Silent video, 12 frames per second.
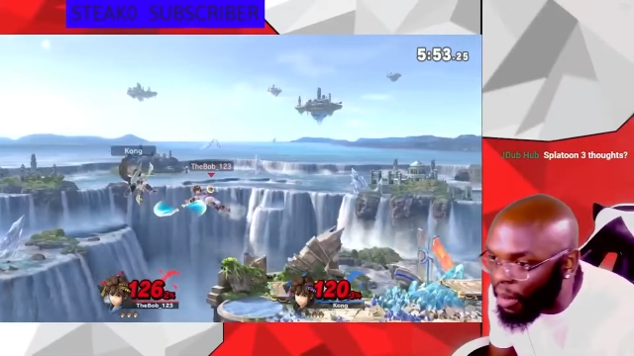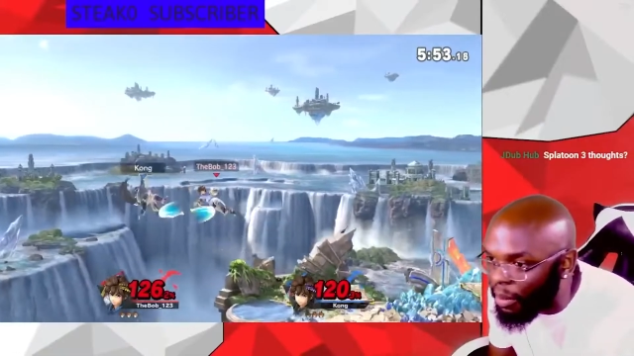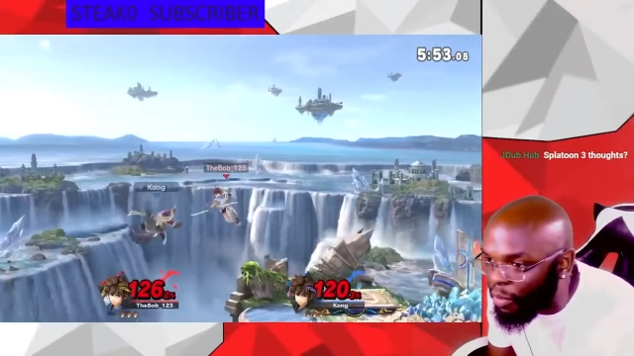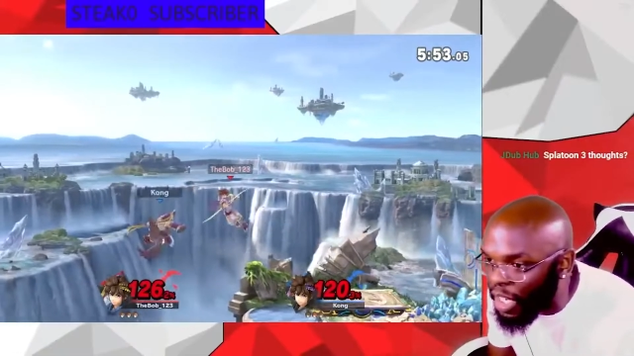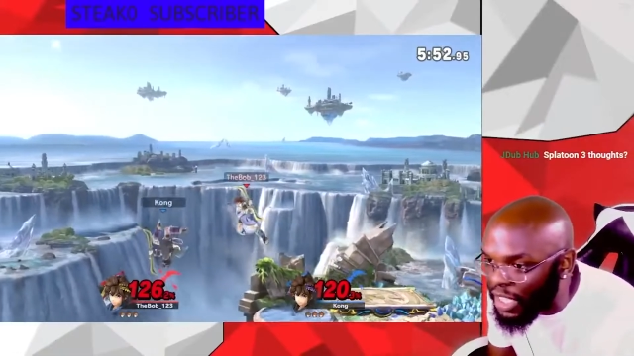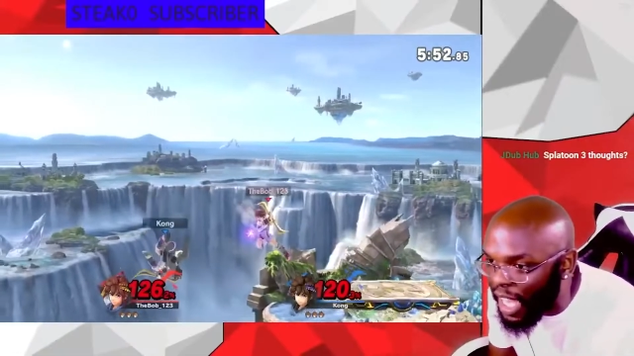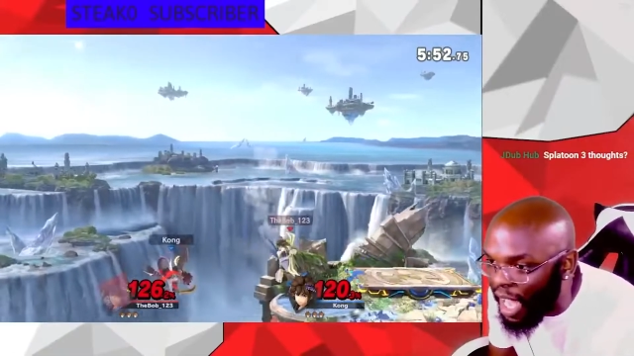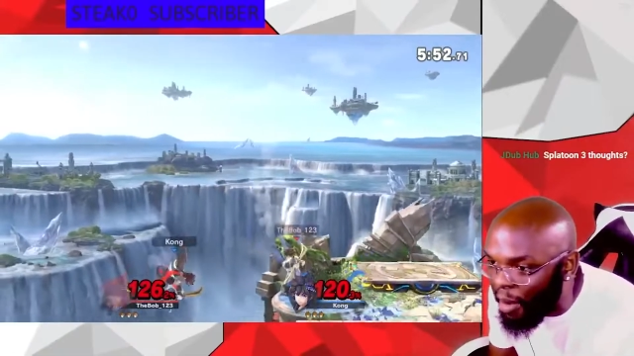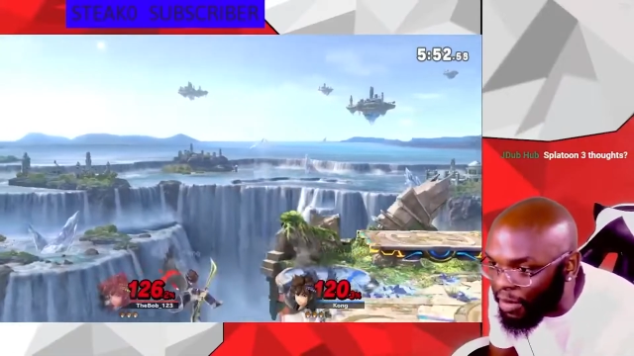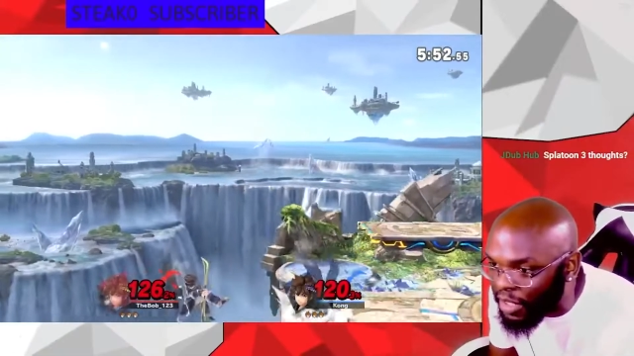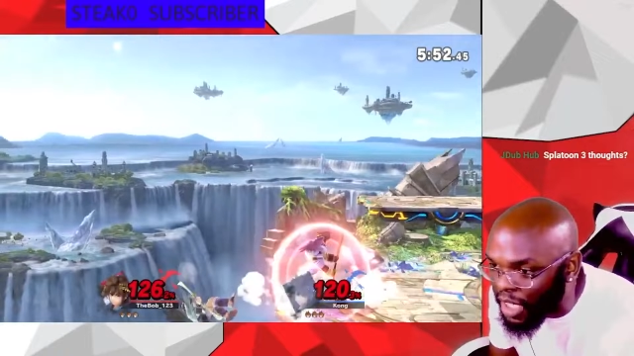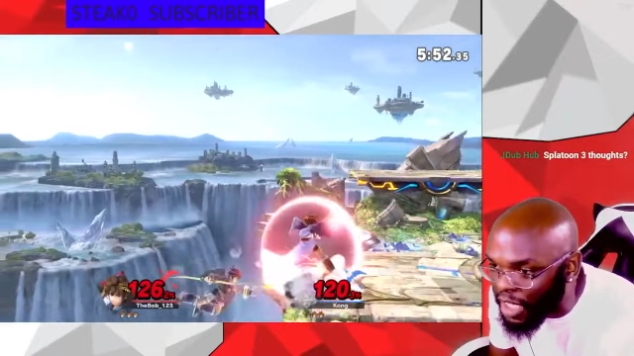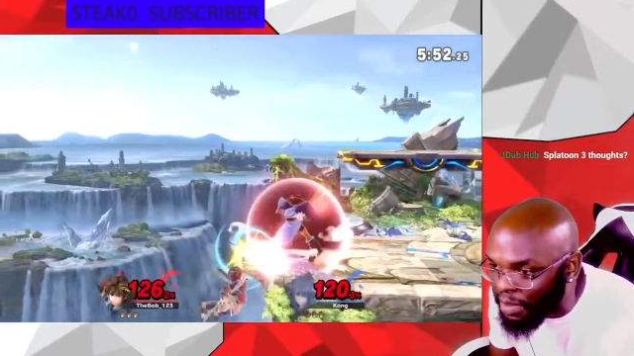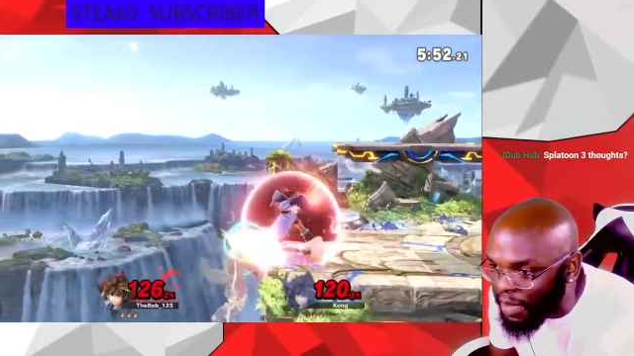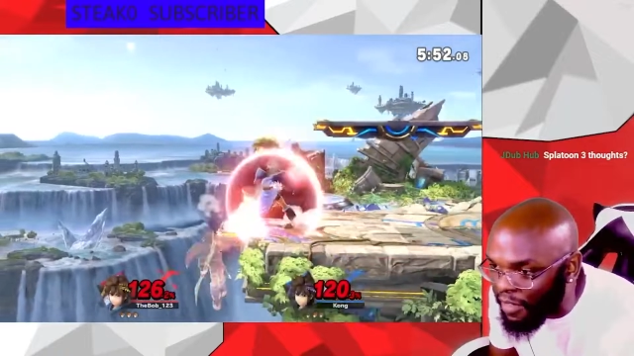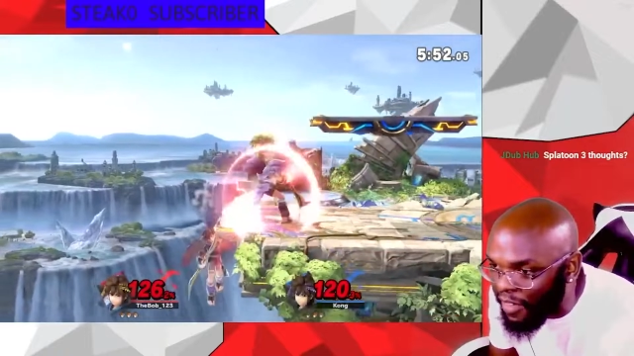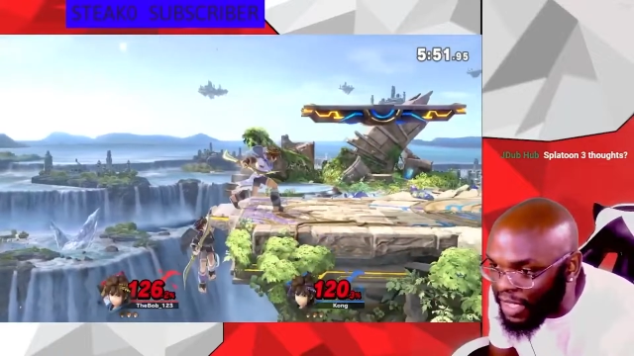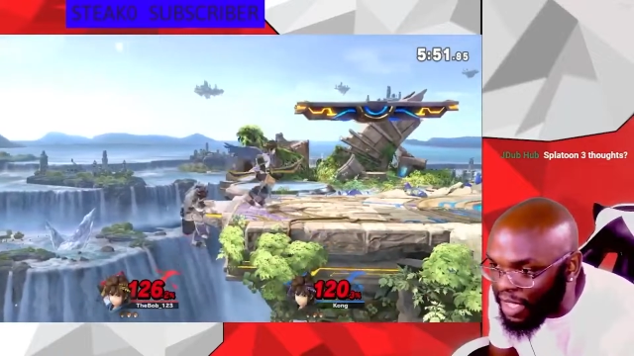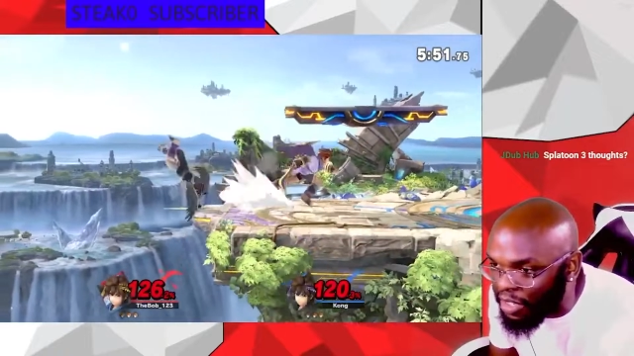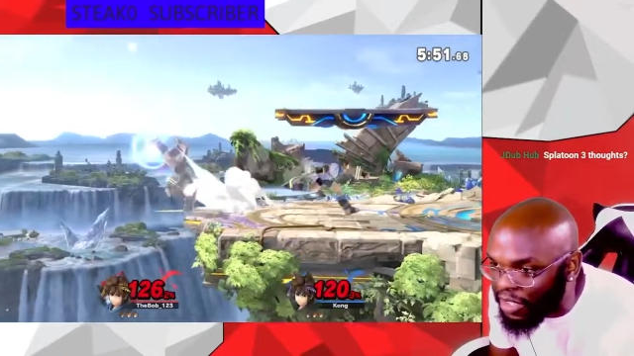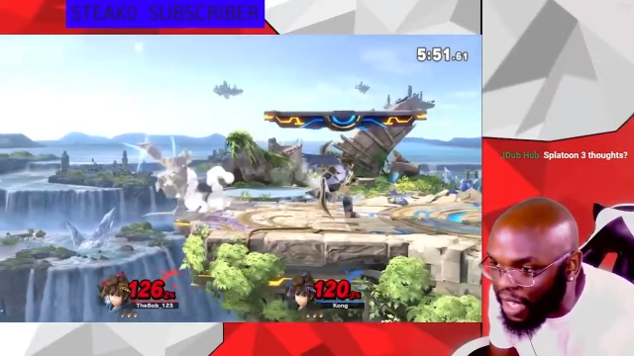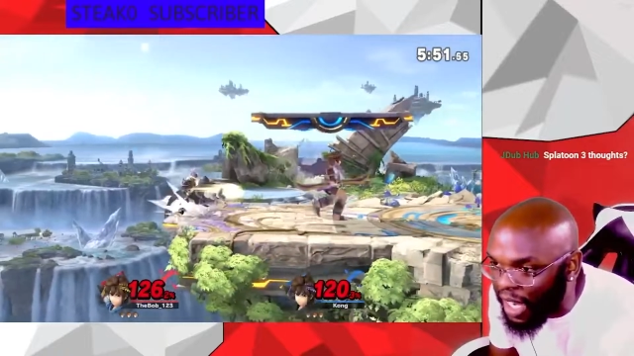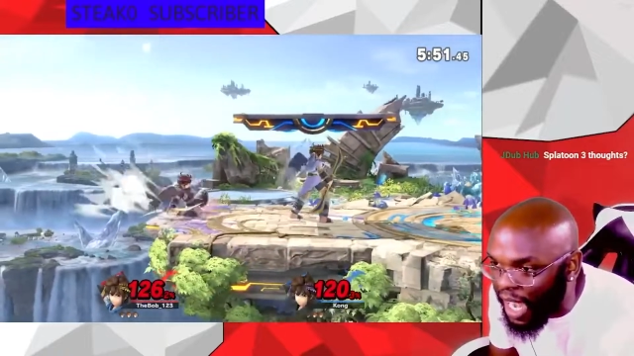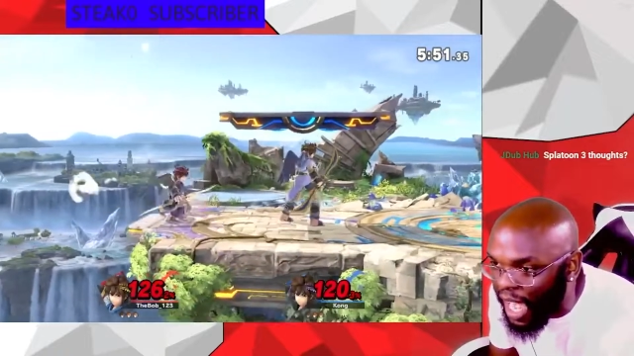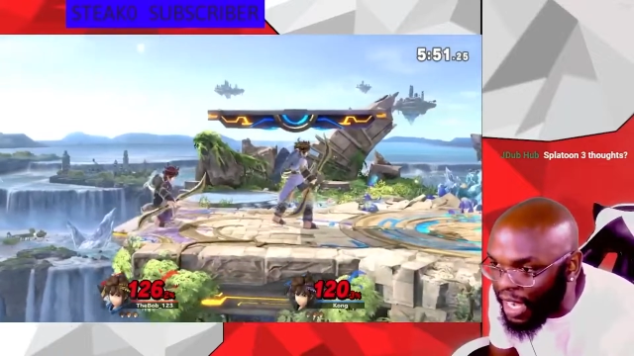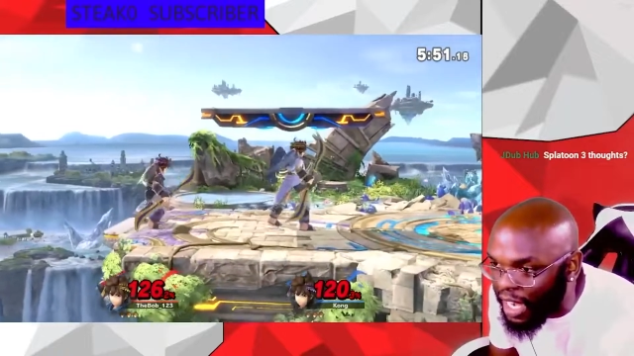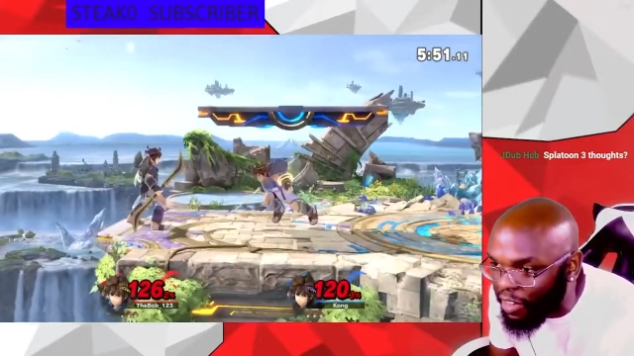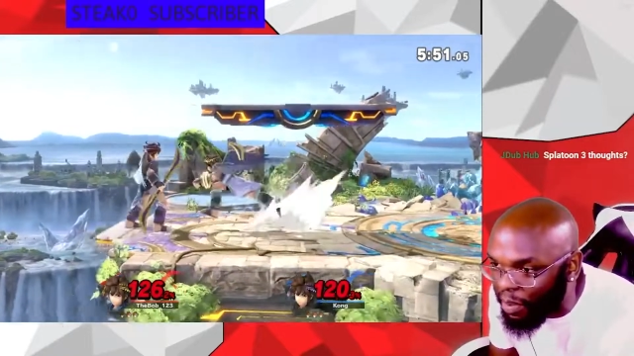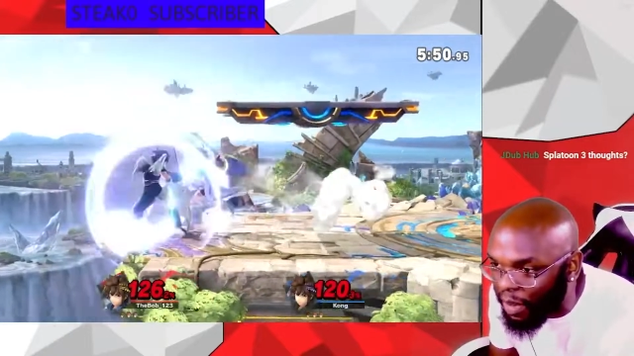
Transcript: Which y'all judge me if I told y'all like I never